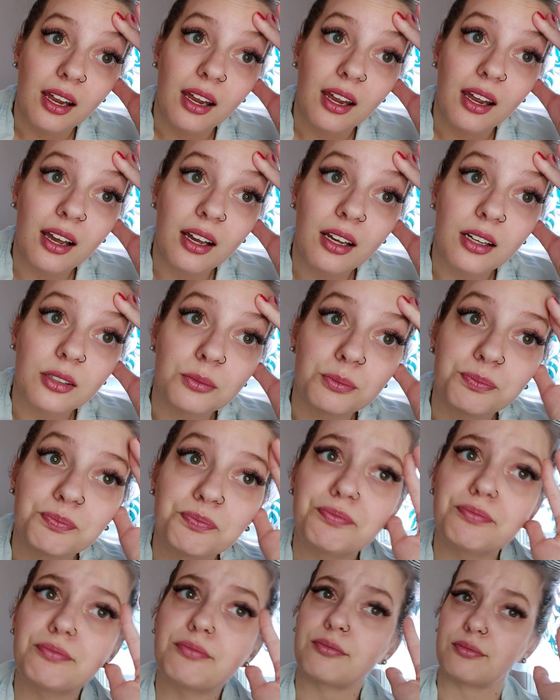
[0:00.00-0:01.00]

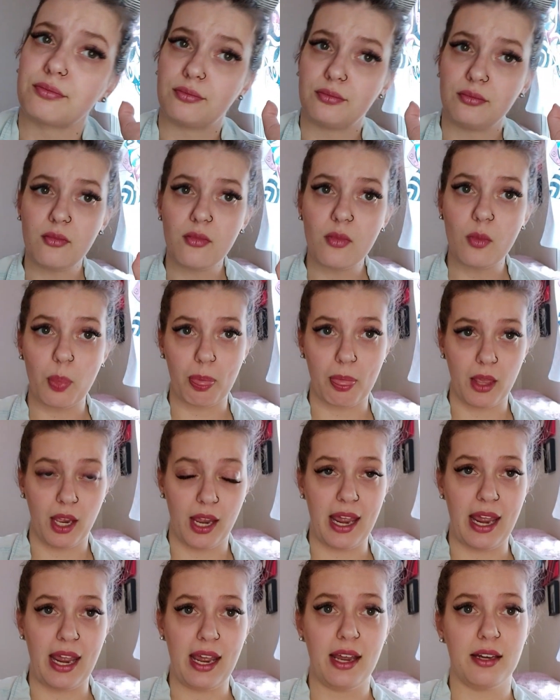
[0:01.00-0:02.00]

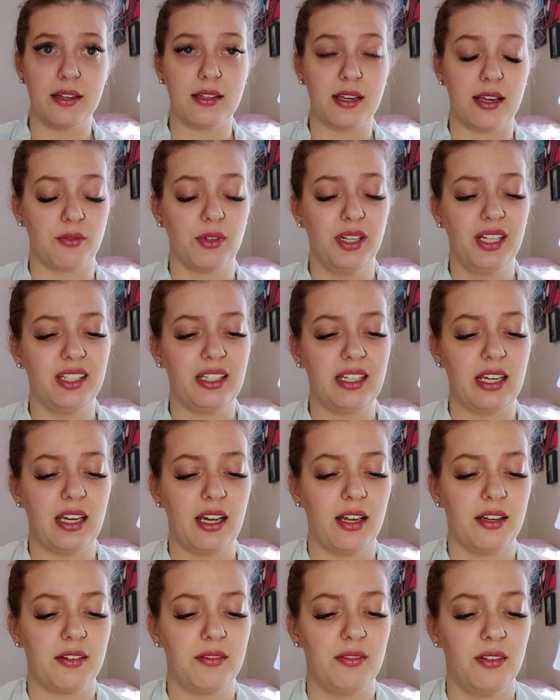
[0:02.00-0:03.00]
And really,
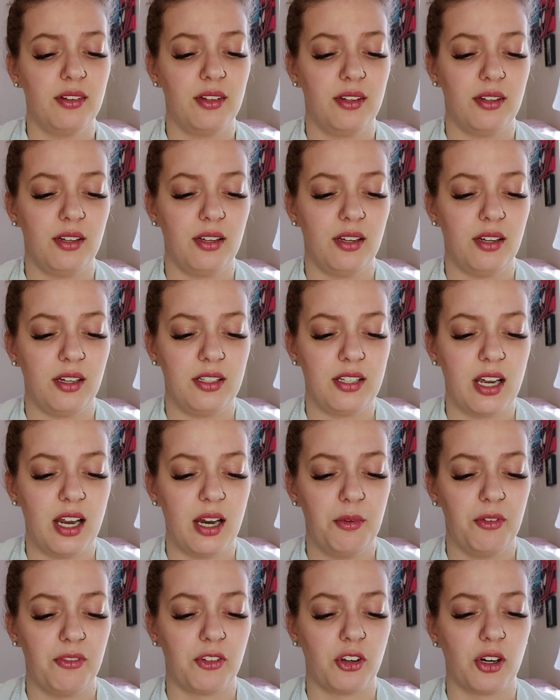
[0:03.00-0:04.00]
a time
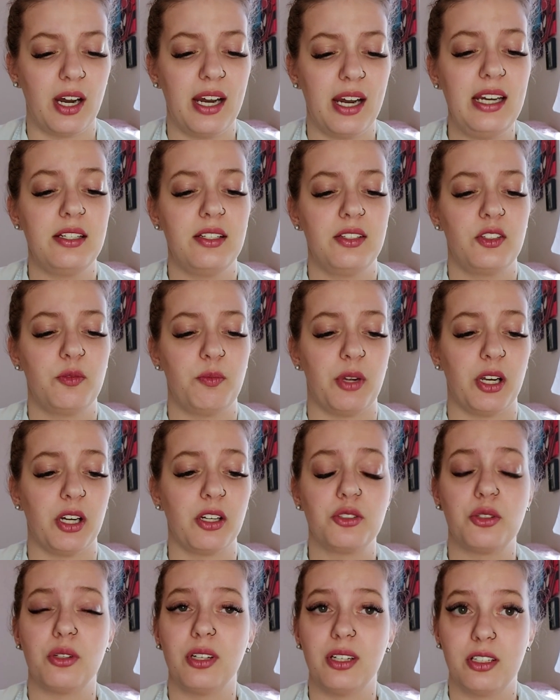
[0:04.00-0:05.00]
of great
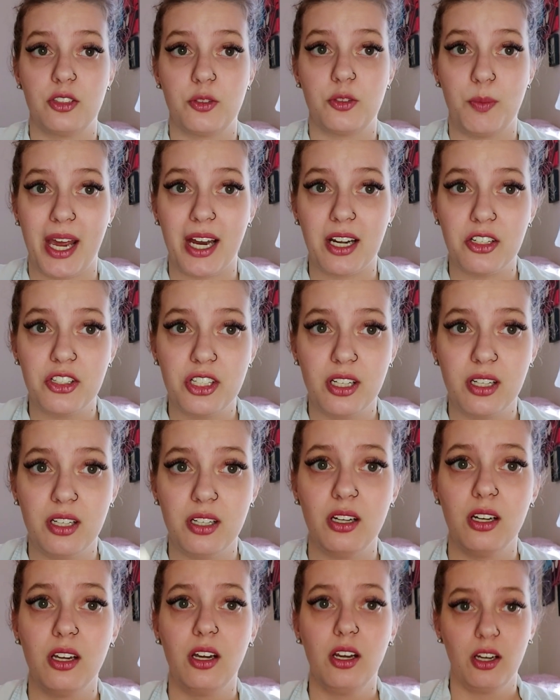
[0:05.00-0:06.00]
spiritual
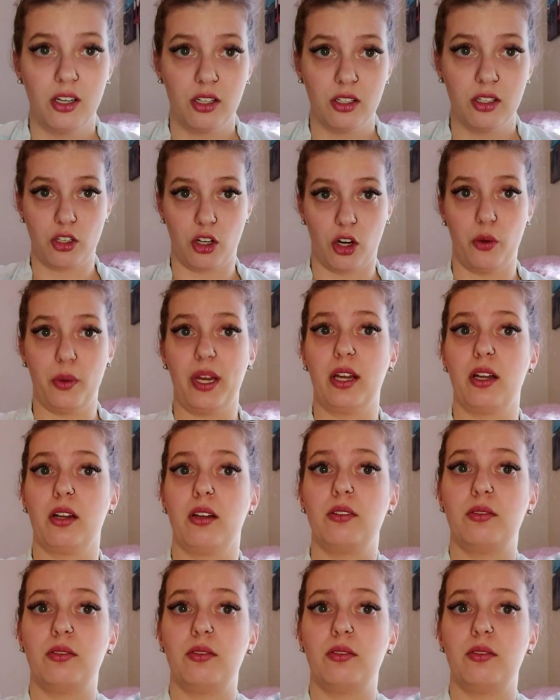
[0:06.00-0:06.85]
expansion, growing,